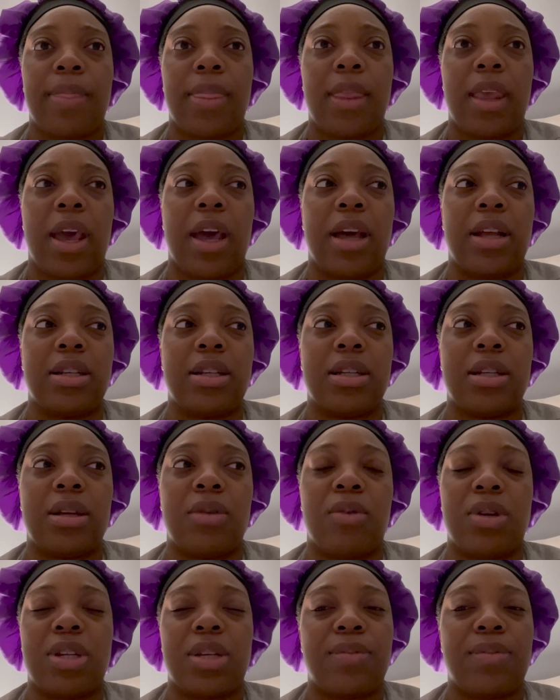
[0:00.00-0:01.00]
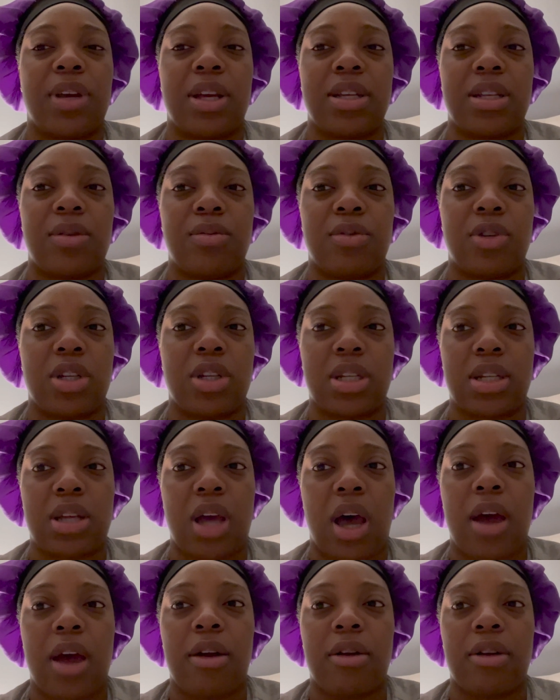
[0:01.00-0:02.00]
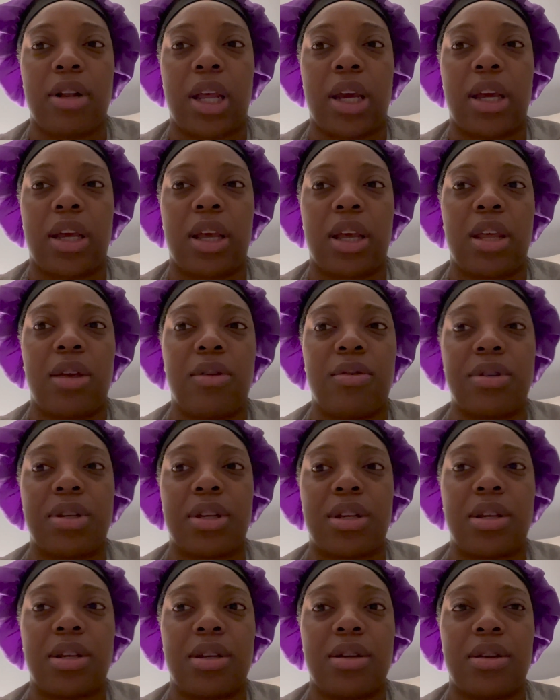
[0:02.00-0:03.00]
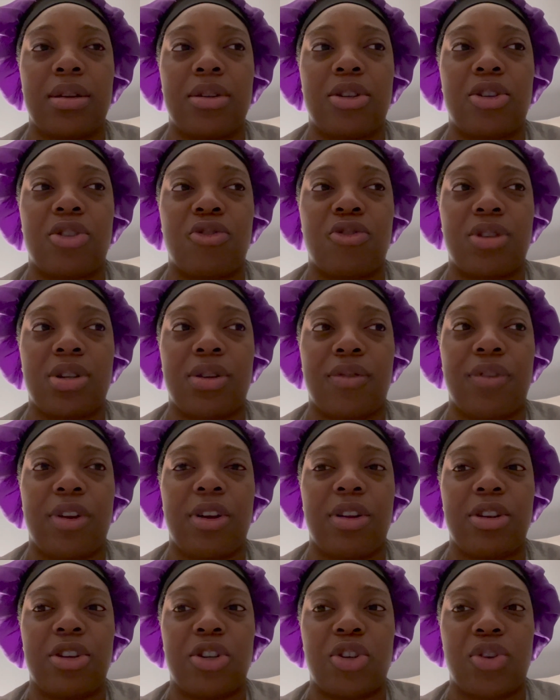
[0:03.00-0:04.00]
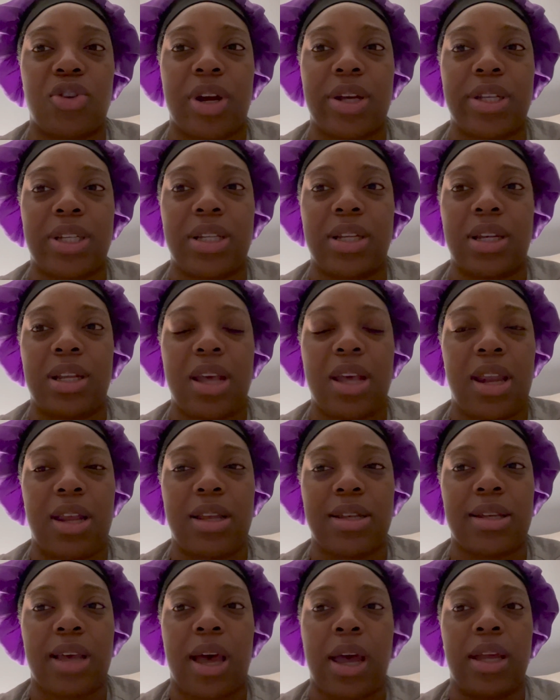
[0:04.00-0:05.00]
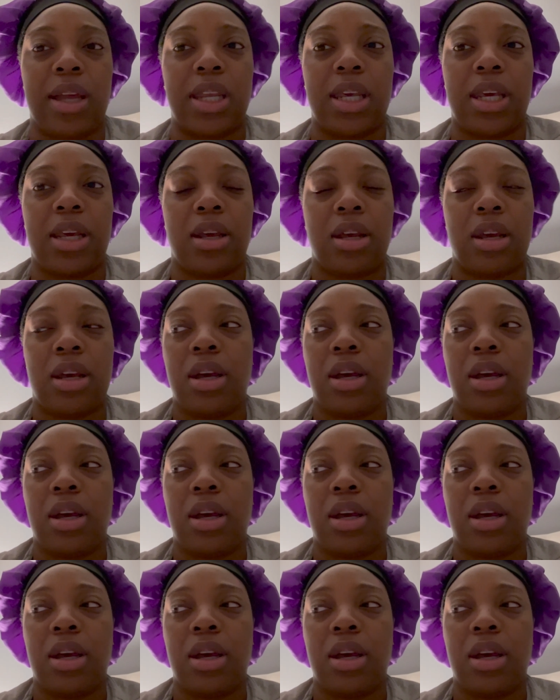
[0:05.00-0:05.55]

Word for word: and it wasn't because he was just tired, like he was severely stressed and he had anxiety.